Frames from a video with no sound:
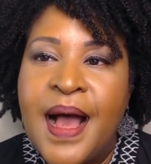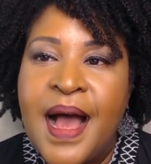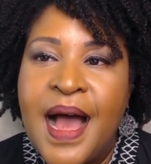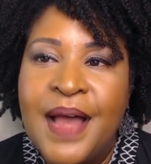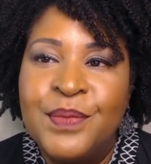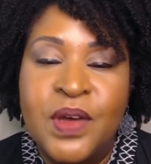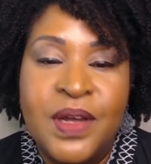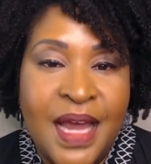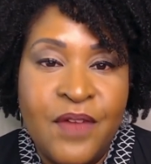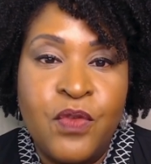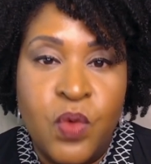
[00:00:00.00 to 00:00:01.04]
I'm going to
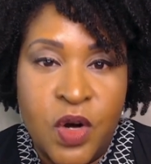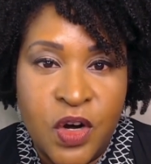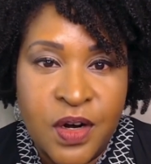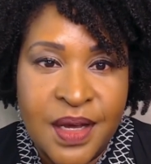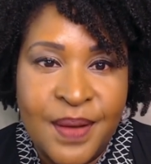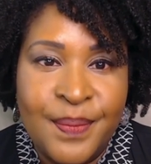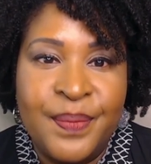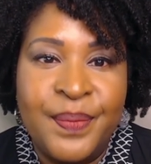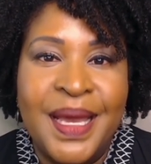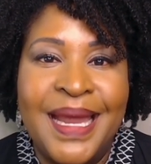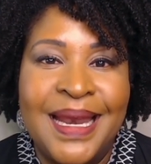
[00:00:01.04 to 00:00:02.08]
have work,
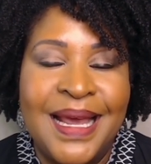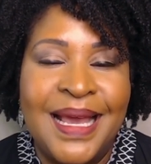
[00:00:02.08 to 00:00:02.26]
but